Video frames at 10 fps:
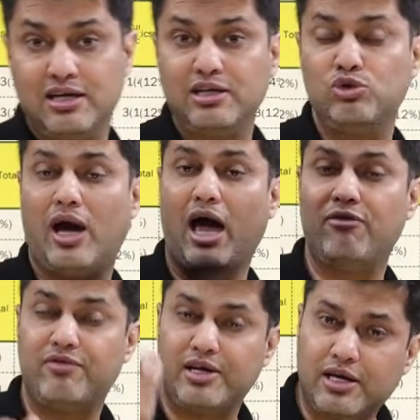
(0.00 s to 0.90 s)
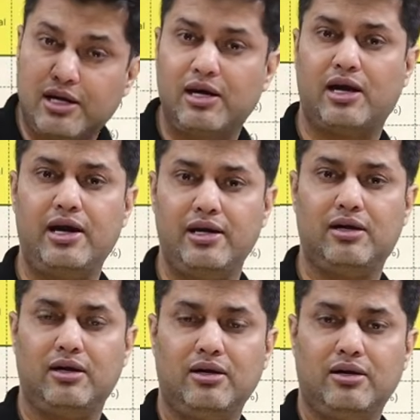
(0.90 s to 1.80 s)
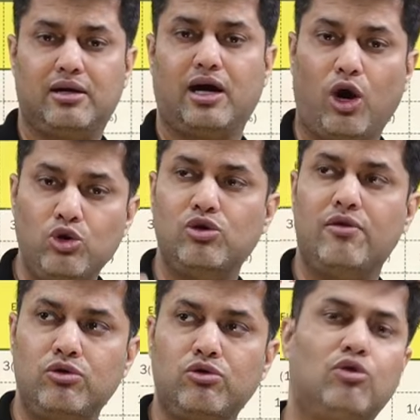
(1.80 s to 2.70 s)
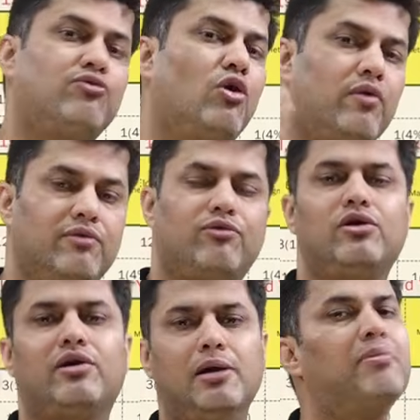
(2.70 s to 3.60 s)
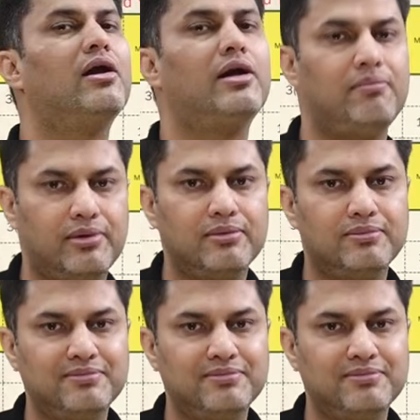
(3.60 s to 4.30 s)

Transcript: now, you have very clear idea that how you have to go forward for your April attempt.